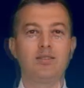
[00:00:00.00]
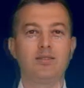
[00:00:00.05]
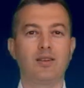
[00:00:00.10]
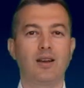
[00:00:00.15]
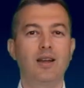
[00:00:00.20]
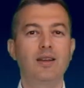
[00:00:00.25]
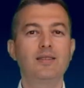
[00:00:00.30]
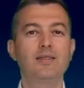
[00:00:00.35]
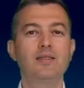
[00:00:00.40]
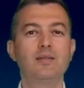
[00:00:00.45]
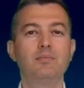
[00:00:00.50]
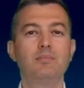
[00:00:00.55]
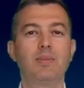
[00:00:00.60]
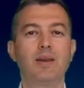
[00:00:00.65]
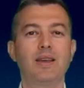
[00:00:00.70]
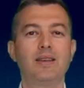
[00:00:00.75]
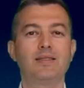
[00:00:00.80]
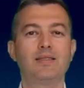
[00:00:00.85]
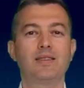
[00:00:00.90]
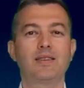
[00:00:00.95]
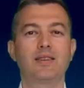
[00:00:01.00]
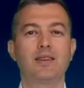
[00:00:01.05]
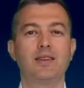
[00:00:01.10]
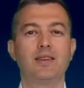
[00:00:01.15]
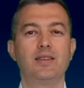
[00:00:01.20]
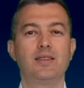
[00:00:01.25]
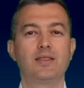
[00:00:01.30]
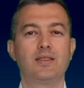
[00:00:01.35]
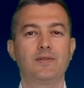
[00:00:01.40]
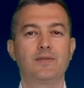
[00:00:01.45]
DriveSim Basic
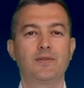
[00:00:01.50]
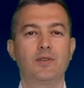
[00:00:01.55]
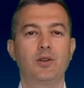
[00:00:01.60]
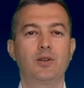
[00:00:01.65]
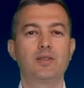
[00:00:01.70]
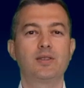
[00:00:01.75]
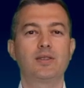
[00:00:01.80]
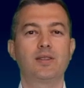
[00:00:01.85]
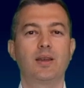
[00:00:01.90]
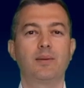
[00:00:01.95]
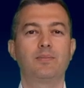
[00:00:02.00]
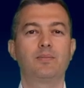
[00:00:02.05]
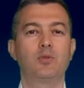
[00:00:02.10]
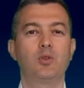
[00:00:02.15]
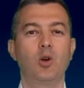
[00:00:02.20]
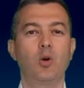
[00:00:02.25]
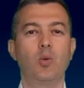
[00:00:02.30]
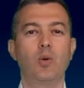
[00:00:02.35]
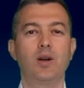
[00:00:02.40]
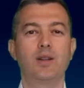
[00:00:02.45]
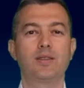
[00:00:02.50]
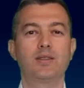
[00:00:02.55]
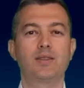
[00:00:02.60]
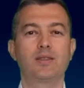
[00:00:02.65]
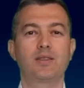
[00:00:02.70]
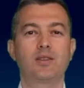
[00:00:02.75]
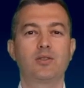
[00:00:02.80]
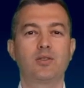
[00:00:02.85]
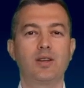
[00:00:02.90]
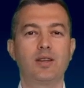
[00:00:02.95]
is the first step
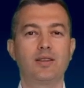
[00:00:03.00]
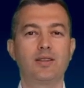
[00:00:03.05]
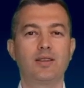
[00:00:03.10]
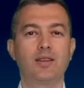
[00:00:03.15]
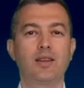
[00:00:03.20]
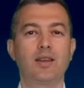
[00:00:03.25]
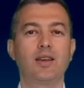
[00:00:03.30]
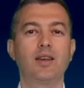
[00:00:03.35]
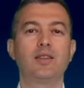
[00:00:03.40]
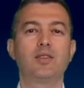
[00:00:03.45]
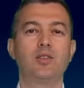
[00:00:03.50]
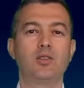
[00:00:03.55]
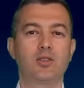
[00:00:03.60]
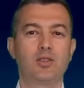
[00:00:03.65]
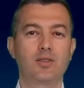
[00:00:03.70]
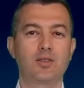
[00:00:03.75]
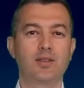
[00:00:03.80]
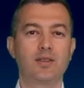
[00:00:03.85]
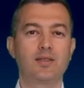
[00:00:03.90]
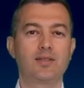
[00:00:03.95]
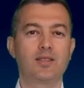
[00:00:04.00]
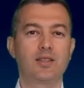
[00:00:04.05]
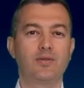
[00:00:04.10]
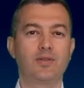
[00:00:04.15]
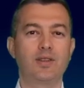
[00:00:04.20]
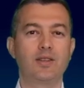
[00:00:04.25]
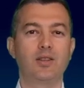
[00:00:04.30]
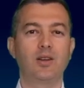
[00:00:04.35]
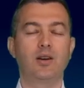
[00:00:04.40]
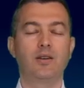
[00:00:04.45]
towards creating a digital
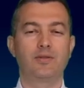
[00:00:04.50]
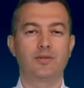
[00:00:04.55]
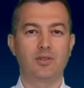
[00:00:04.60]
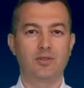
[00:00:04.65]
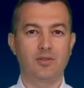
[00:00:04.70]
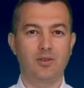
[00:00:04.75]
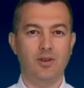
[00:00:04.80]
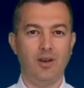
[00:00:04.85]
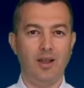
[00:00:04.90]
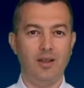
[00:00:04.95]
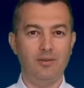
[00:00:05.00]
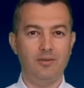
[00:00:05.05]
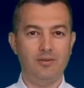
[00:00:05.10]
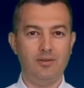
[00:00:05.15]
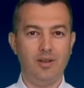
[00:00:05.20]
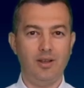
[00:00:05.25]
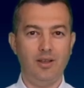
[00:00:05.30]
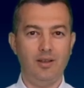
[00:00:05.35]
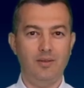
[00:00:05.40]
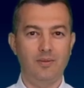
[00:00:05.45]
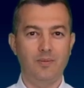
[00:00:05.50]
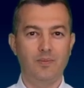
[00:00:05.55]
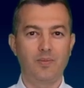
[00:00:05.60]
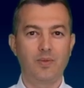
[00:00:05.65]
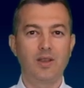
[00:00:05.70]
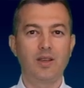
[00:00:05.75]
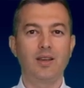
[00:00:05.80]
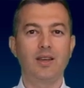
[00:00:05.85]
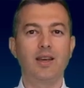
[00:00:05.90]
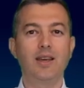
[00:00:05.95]
twin of the drivetrain.
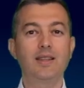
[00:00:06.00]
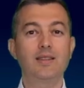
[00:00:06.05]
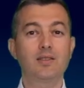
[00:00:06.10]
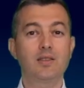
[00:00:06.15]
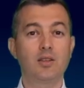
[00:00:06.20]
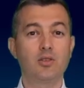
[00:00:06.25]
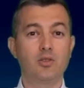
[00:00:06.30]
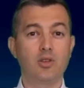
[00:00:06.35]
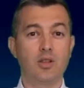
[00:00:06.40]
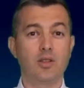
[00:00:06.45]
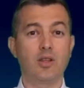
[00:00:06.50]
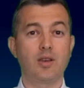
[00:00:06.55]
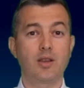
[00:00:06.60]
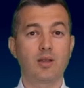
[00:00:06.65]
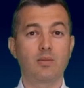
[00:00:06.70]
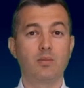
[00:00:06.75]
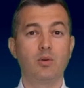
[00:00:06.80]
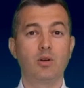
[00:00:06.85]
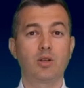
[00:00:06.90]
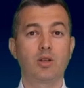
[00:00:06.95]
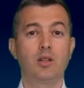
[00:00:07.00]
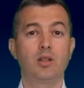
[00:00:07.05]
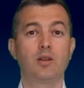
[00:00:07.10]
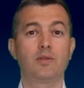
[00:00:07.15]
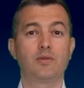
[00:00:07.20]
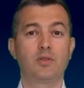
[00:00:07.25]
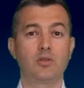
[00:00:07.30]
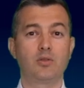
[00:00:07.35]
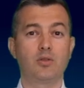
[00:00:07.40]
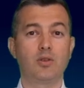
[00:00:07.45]
It's a generic model
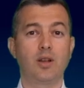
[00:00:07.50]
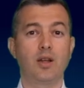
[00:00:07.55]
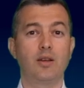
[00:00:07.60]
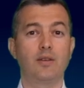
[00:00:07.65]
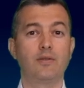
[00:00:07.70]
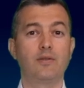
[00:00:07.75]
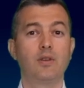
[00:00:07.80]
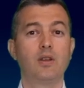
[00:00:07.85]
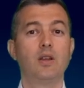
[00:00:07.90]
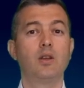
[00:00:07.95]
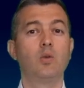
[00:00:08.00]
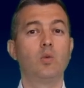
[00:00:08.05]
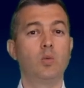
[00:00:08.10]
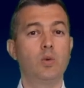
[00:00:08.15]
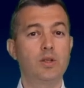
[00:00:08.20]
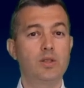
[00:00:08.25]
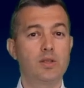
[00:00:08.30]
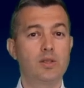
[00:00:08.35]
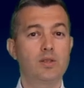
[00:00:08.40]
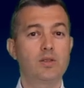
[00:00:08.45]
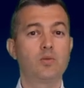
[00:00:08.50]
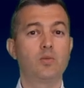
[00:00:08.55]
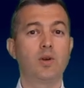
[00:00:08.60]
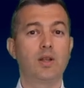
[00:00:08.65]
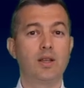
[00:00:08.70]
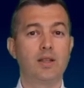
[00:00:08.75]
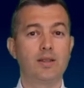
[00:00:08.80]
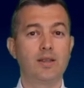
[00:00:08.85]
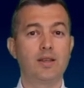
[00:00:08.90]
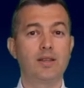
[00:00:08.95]
of the drive which is
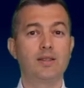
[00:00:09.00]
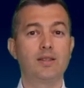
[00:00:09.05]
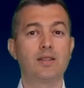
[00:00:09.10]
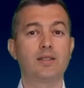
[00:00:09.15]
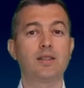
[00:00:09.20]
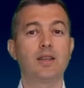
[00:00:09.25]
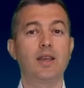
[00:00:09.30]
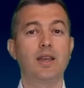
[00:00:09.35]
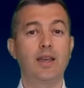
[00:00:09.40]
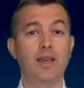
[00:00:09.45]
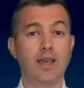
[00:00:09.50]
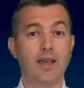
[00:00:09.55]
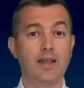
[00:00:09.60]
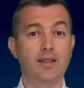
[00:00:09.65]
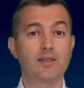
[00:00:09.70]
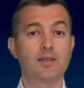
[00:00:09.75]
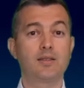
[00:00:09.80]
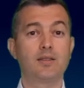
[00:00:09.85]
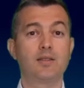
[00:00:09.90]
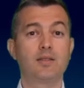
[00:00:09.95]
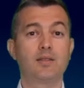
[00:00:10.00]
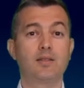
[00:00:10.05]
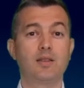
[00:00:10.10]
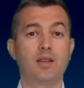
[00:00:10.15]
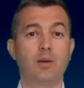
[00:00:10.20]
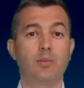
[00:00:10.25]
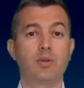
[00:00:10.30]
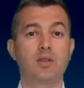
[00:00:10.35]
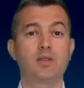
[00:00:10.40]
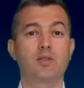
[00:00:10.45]
validated against the
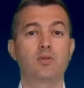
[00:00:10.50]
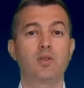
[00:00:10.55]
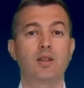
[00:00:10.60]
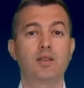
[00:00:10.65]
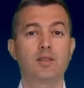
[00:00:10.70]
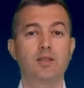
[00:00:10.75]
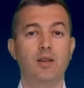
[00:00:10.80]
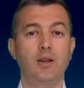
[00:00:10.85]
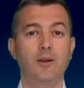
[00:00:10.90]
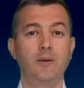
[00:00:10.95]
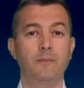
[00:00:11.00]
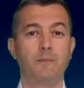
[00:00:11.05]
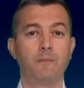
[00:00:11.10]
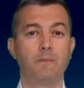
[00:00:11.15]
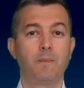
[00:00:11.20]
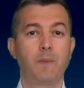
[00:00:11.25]
SINAMICS runtime.